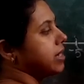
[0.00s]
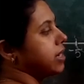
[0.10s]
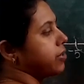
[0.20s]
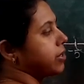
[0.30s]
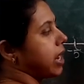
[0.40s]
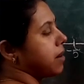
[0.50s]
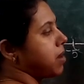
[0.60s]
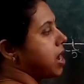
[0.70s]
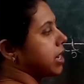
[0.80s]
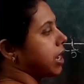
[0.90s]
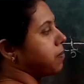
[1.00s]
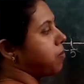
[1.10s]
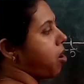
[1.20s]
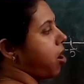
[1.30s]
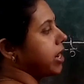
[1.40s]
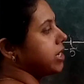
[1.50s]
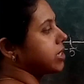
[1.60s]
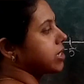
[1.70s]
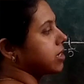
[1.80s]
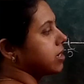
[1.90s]
There you can mark a
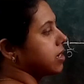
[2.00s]
point.